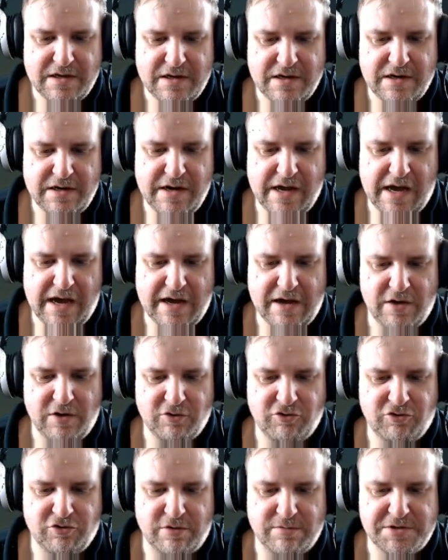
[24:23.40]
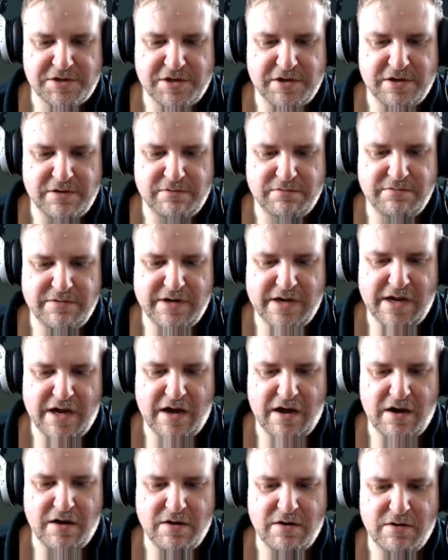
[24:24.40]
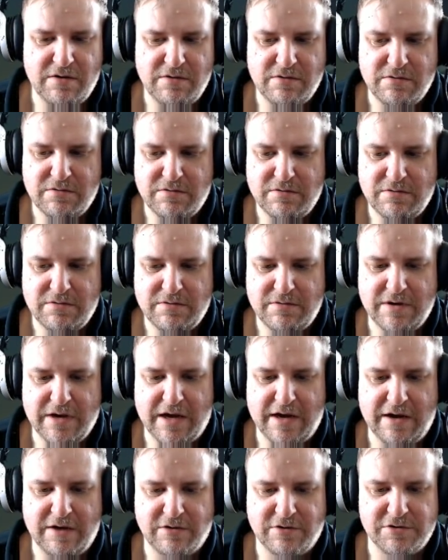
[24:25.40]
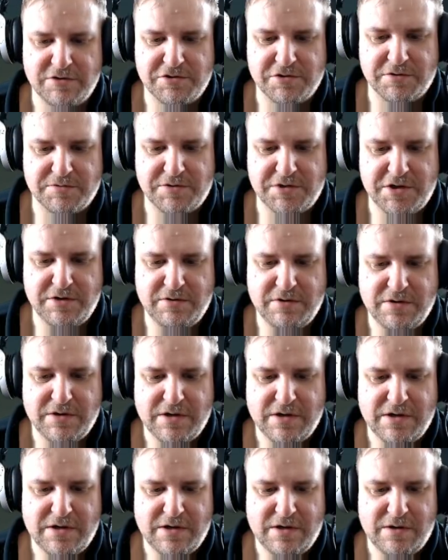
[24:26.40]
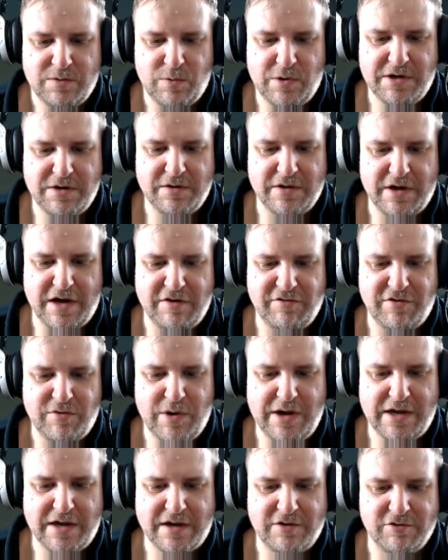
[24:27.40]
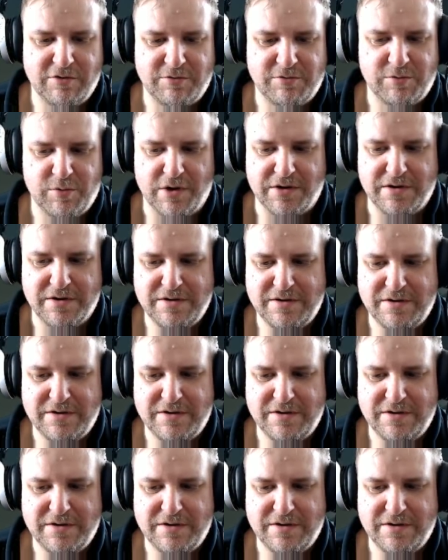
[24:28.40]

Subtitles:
Nighthole drop 2. No. Nighthole doesn't drop 2. We do that every week. Drops 1.